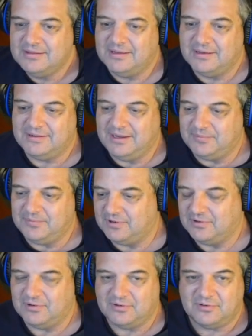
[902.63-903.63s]
You know, it keeps
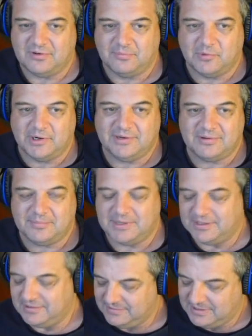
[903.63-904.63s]
it sort of more
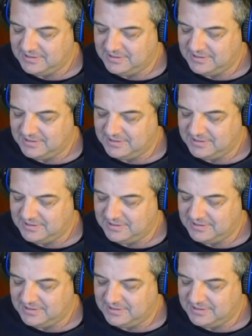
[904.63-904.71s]
intimate.